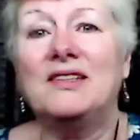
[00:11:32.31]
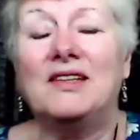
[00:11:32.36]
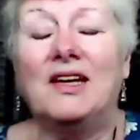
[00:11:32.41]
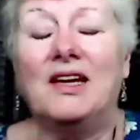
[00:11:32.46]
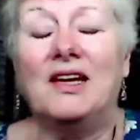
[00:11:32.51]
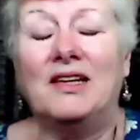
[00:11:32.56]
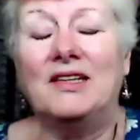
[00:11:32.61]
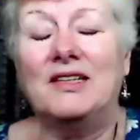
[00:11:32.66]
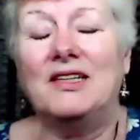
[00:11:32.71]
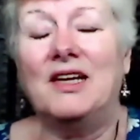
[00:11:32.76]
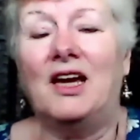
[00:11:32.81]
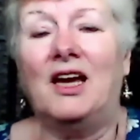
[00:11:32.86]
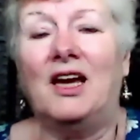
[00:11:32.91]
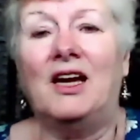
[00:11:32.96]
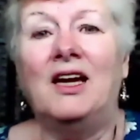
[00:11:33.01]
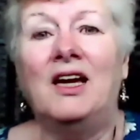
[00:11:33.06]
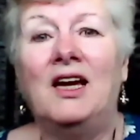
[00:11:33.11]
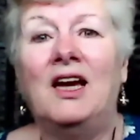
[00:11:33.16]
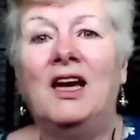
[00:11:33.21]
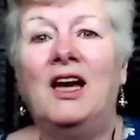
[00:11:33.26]
And I
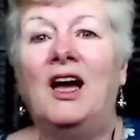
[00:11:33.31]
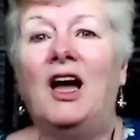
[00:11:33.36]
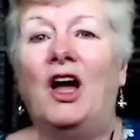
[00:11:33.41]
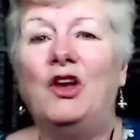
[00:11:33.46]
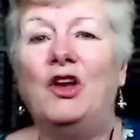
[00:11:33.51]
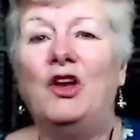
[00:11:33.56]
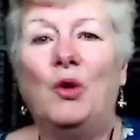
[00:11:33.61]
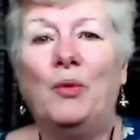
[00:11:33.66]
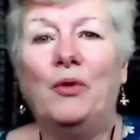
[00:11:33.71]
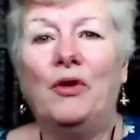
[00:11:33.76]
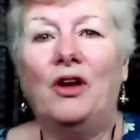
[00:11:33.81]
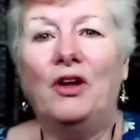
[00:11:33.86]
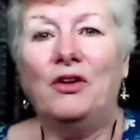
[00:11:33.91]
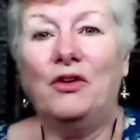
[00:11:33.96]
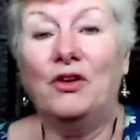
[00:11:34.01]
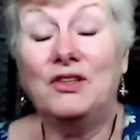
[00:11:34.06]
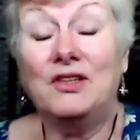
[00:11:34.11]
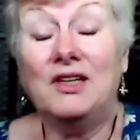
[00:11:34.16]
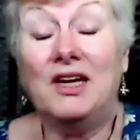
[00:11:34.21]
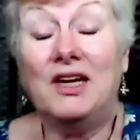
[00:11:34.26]
know we're all
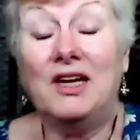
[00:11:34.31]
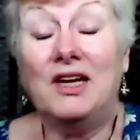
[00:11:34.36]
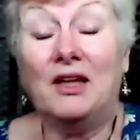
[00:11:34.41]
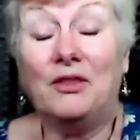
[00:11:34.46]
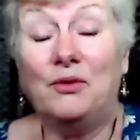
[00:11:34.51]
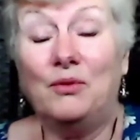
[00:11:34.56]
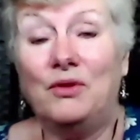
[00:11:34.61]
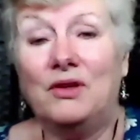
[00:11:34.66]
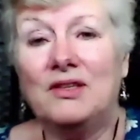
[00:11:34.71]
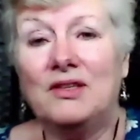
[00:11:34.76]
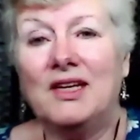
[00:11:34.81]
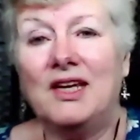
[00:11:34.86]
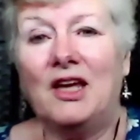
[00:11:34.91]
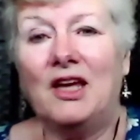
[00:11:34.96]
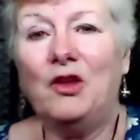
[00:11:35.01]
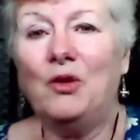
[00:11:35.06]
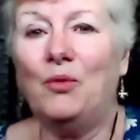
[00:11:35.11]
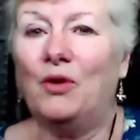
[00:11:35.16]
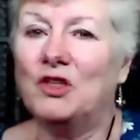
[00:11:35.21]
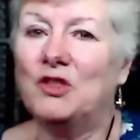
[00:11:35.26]
going to get through this together
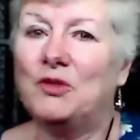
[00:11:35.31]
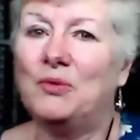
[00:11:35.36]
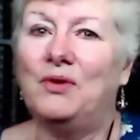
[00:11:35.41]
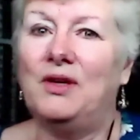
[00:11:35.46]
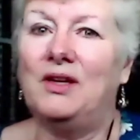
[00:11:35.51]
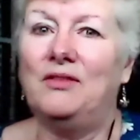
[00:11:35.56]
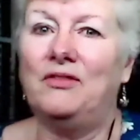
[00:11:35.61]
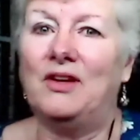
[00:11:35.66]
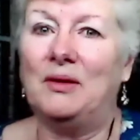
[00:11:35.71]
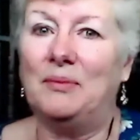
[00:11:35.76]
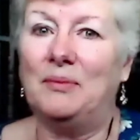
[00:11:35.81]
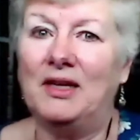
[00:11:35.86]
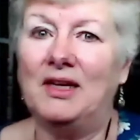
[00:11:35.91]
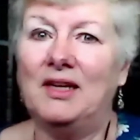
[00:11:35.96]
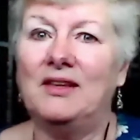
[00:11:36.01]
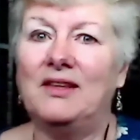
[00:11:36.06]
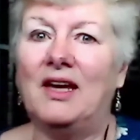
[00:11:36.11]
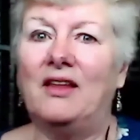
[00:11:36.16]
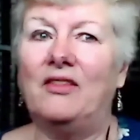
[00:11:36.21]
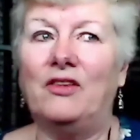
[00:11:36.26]
once we've admitted
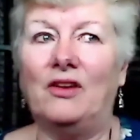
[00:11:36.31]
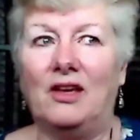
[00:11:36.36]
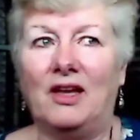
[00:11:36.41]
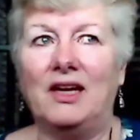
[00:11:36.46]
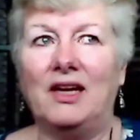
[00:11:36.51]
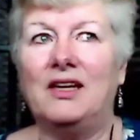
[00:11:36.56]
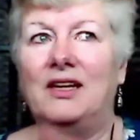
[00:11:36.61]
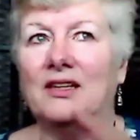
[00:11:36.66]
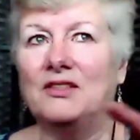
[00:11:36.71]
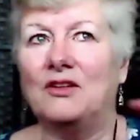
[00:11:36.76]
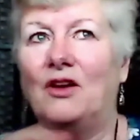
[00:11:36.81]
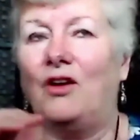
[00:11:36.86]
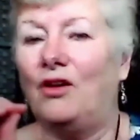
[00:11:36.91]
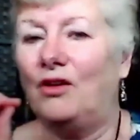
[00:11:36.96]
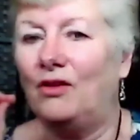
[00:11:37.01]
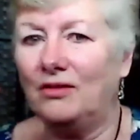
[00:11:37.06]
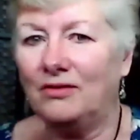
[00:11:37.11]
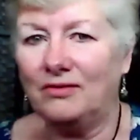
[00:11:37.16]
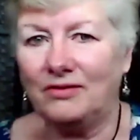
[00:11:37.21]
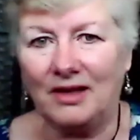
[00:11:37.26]
that the light is all